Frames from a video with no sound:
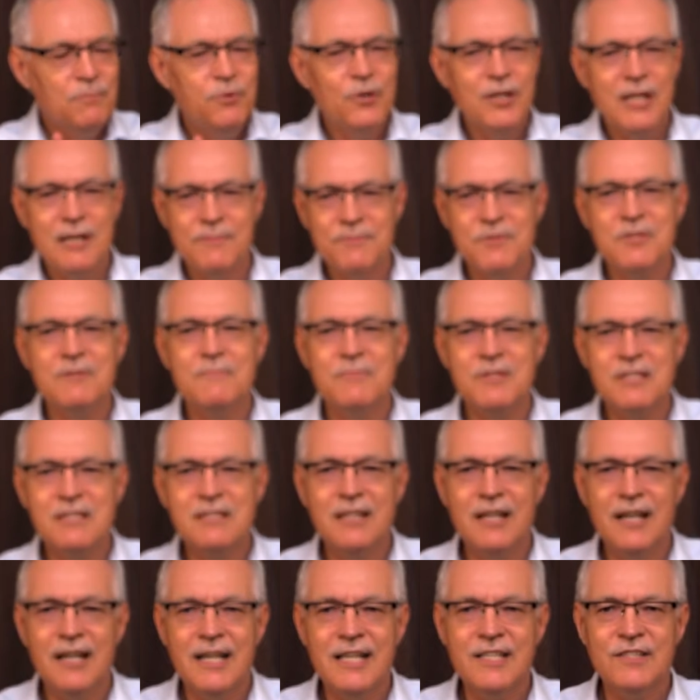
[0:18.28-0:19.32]
put up some
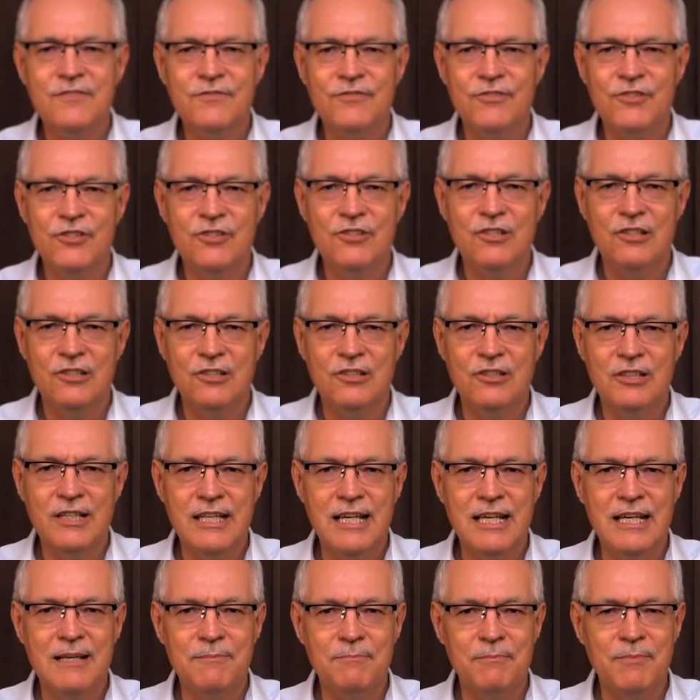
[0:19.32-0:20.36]
slides for you to look
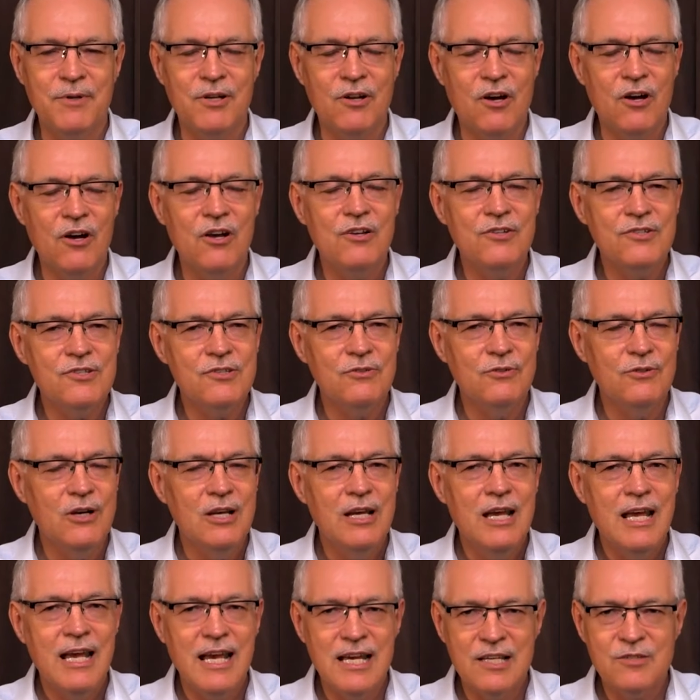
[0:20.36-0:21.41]
at, but also
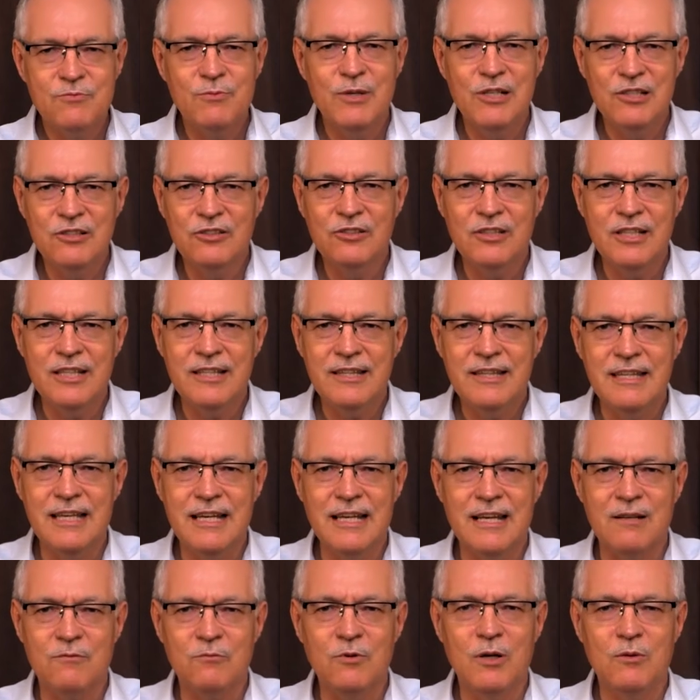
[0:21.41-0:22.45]
as we look at
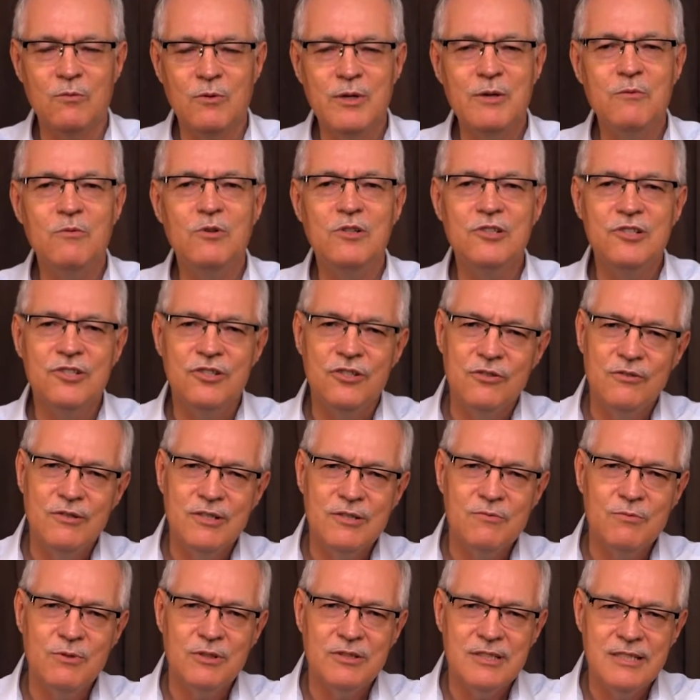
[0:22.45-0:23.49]
that, what we will do
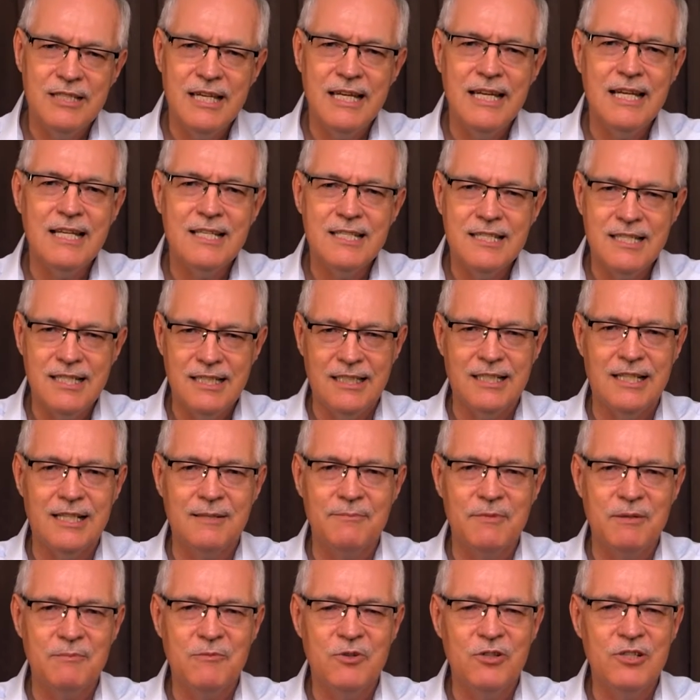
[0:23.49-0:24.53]
is we'll take
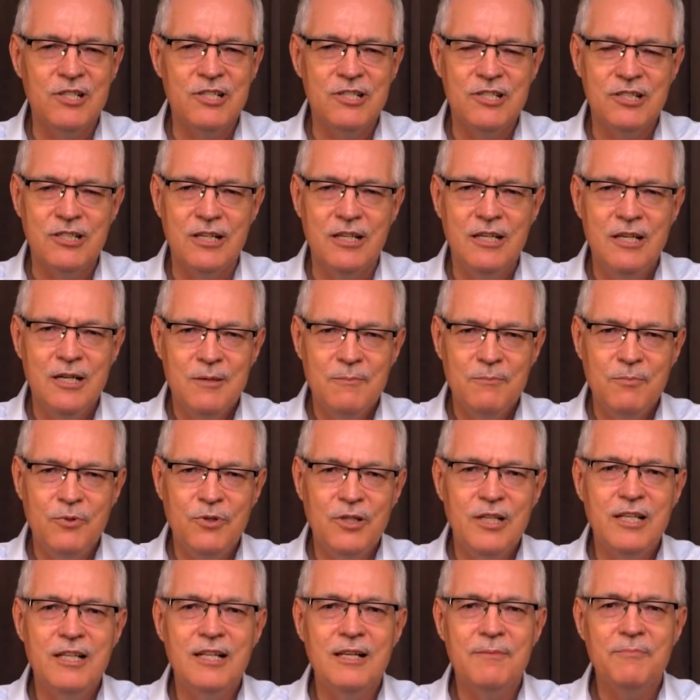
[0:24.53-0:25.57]
time. I'm going to
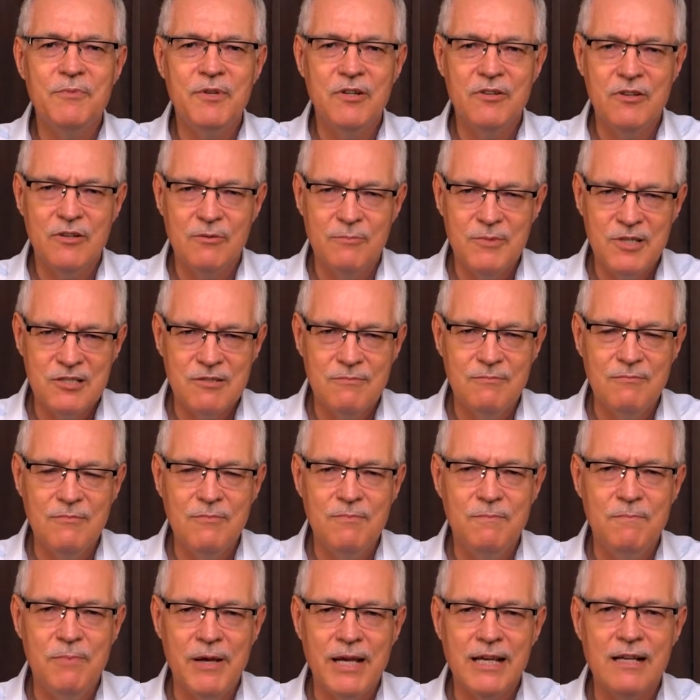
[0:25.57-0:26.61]
put it up there. There'll be some
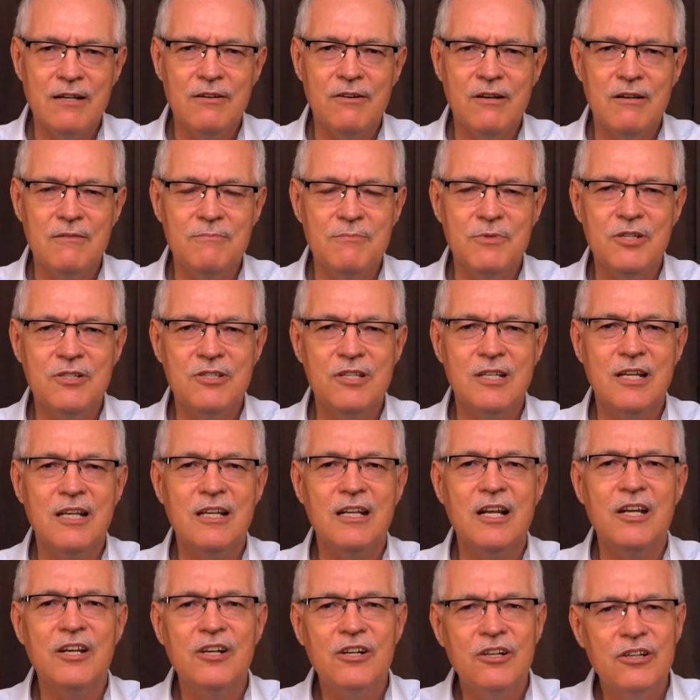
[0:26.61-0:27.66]
background music,
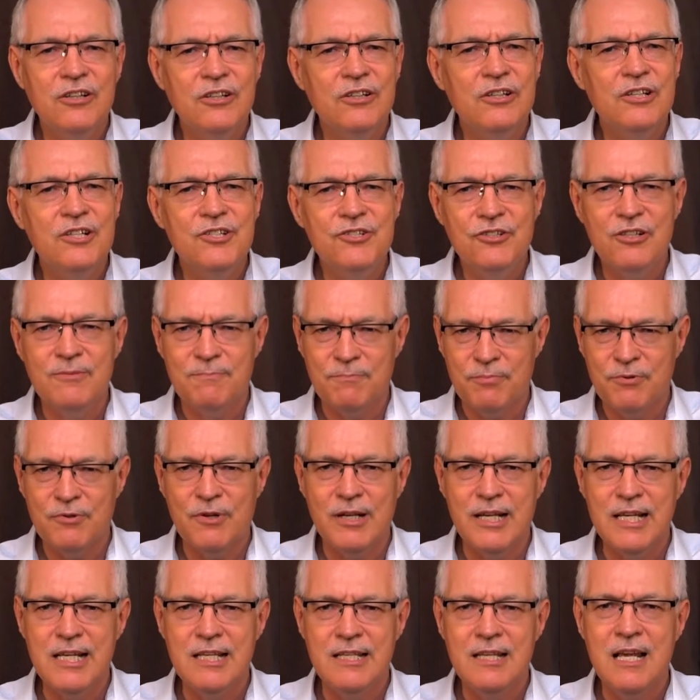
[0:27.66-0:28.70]
and I encourage you to
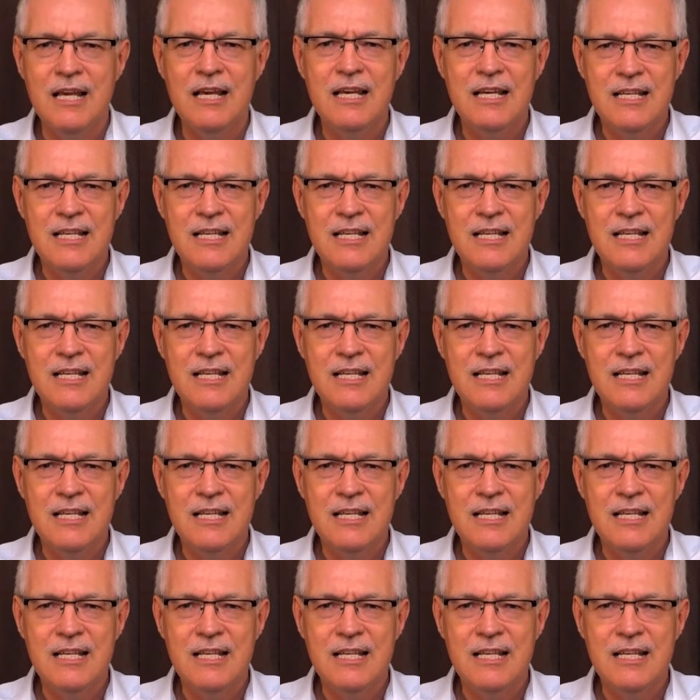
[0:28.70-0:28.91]
pray